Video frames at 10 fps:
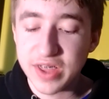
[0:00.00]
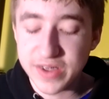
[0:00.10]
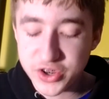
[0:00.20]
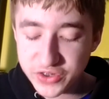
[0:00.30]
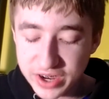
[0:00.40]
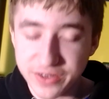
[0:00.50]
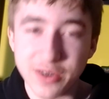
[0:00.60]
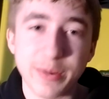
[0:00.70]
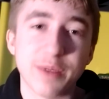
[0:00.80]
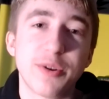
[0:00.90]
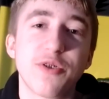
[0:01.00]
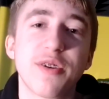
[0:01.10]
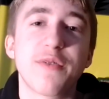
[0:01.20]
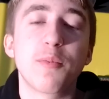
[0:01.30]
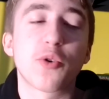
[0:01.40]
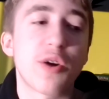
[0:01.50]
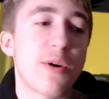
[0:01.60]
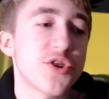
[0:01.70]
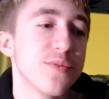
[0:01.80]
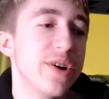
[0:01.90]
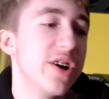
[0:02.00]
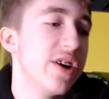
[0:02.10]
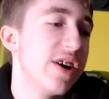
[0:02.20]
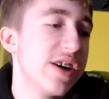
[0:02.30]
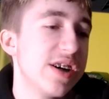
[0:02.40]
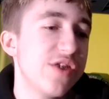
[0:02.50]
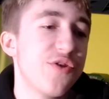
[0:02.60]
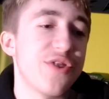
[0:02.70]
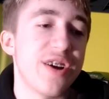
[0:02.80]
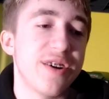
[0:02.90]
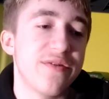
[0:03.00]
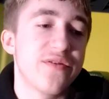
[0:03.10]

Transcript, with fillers: they just kind of sit on my computer, and if I'm bored, I watch them. So yeah.